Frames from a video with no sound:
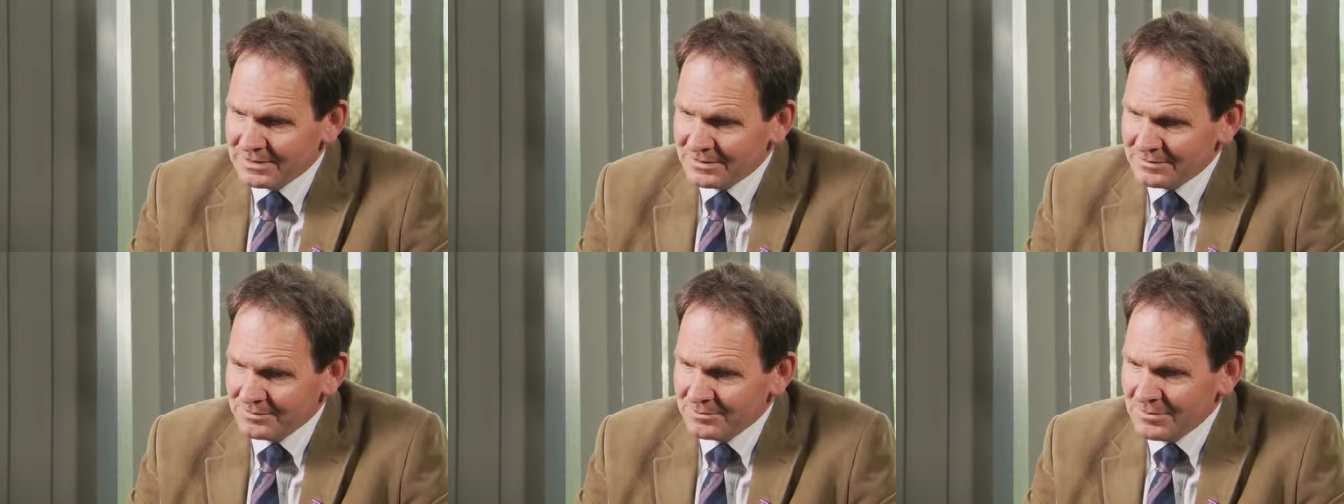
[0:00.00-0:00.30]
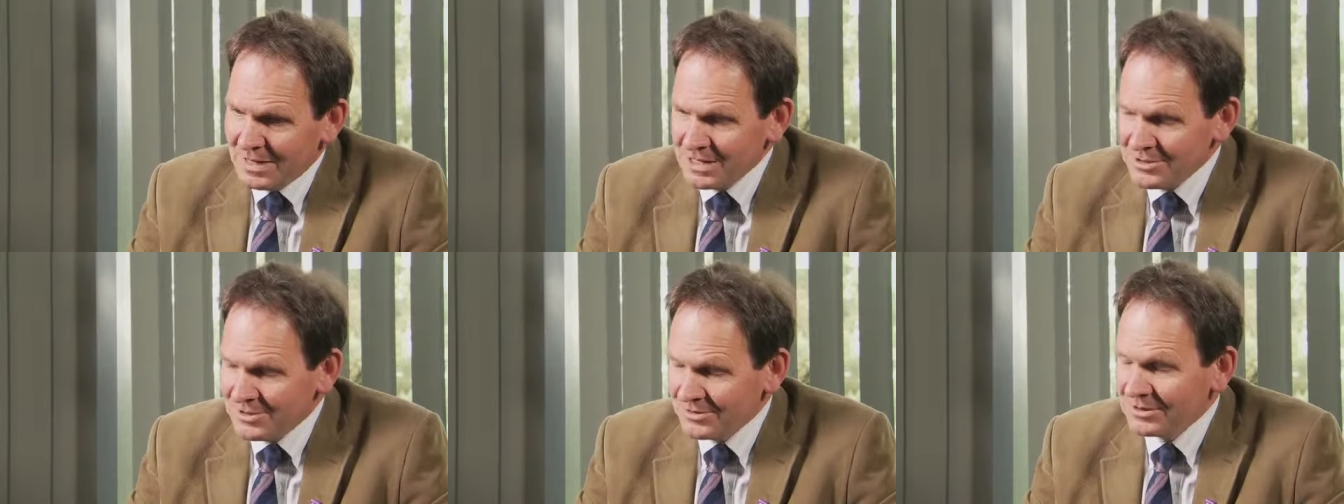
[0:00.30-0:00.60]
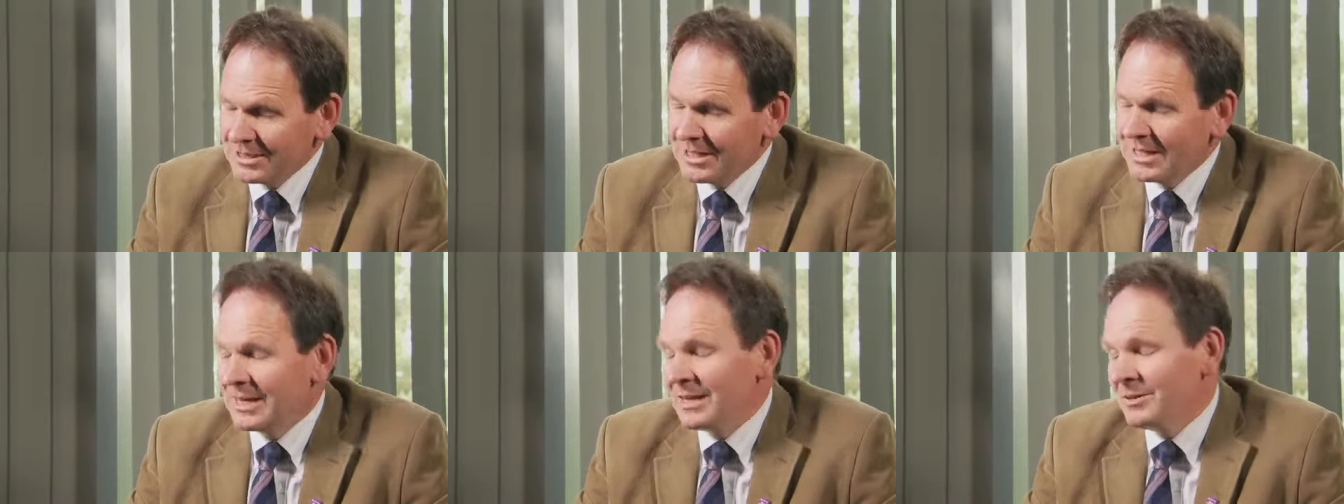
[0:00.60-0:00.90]
of
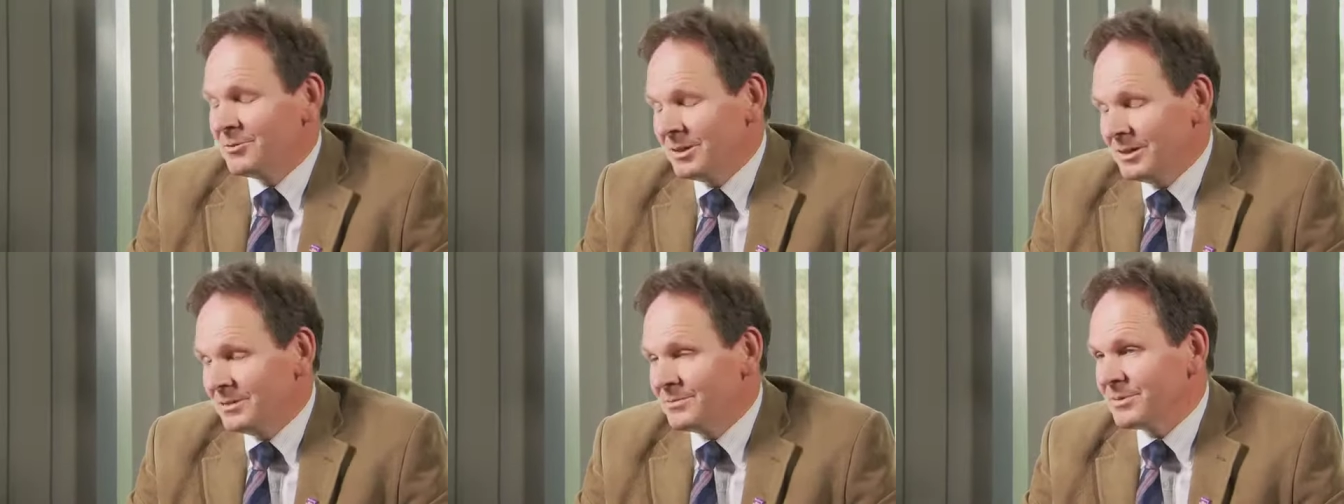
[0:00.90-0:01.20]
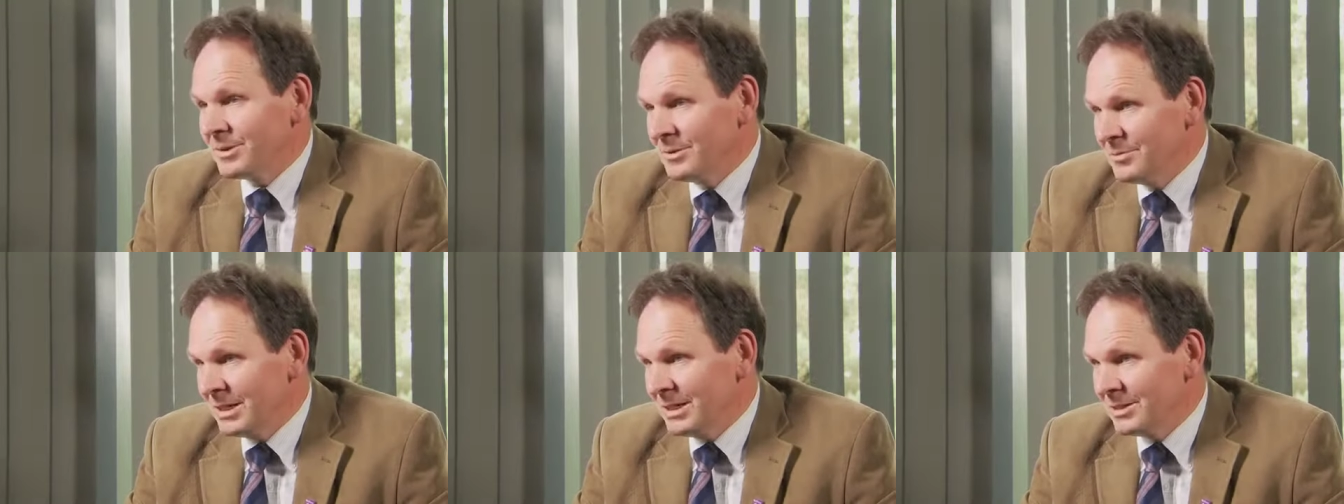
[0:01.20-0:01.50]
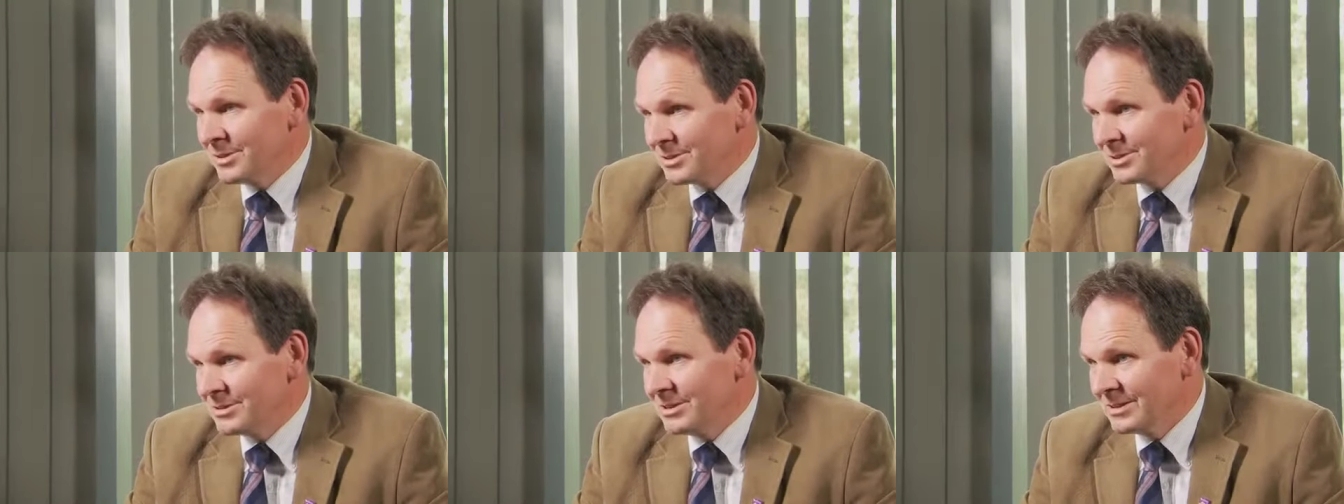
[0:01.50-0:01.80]
measuring airway
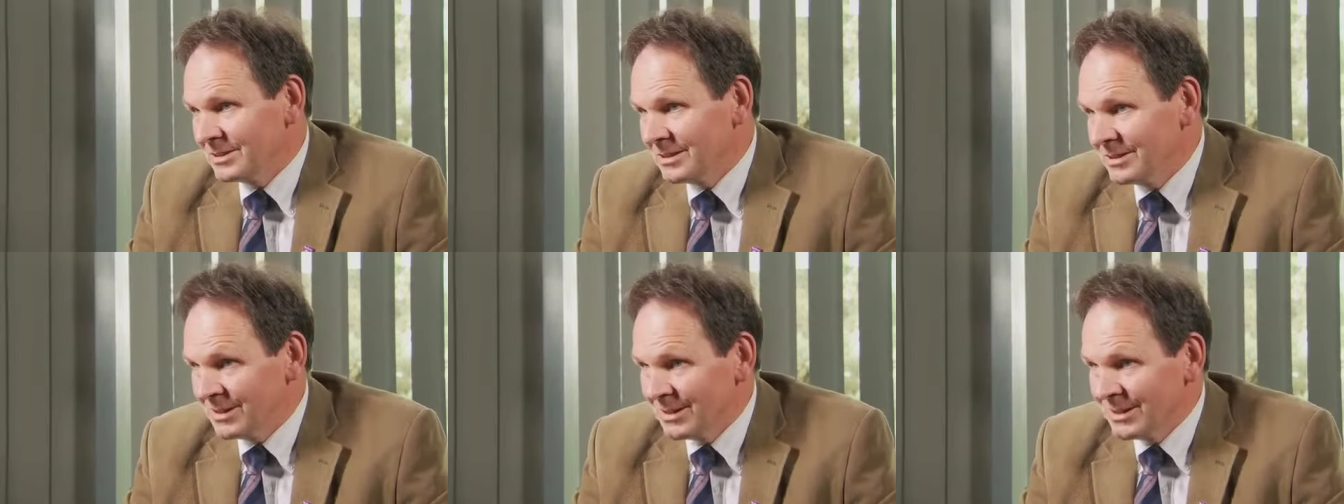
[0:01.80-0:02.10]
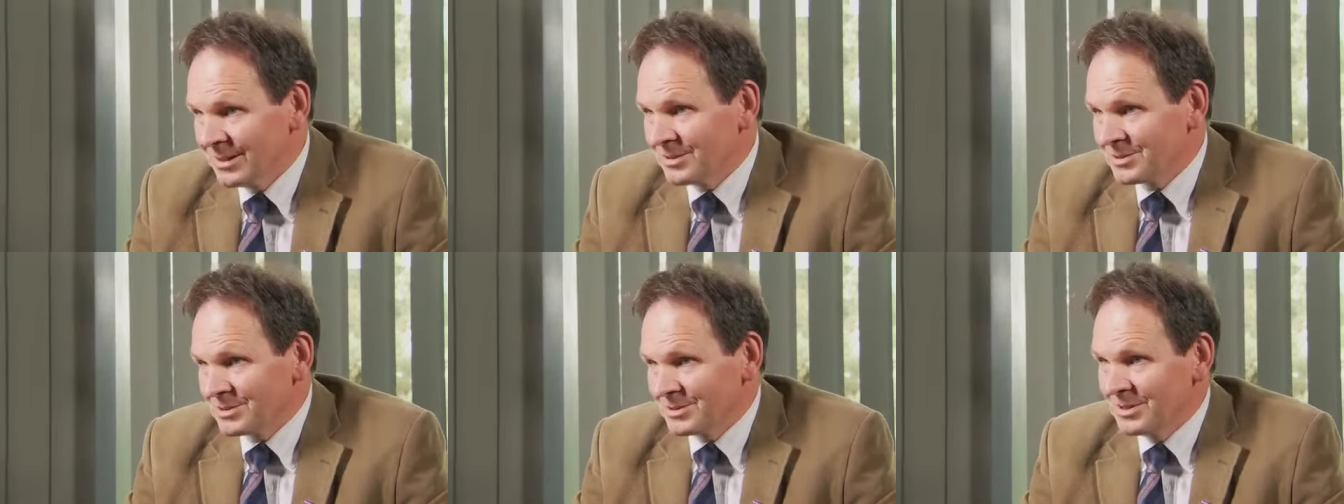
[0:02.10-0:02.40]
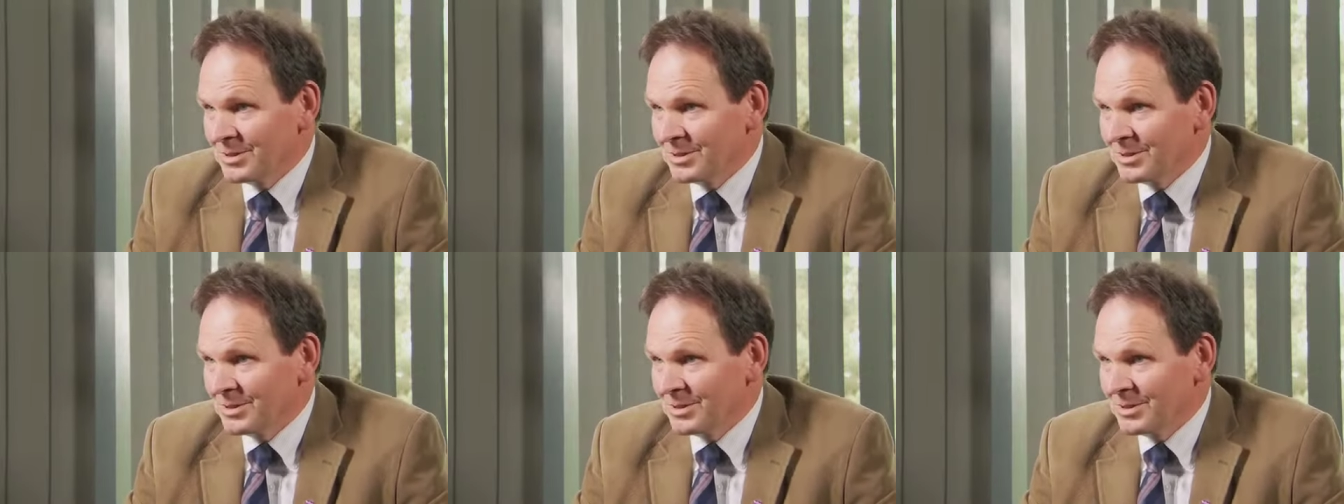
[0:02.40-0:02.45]
inflammation in a large